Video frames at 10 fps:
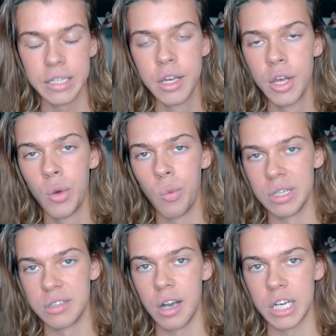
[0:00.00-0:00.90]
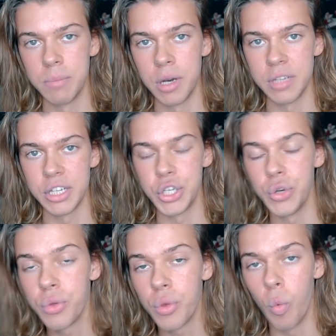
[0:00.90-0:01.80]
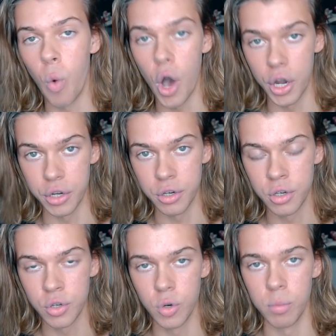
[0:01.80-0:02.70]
the outside and felt different than other people and like I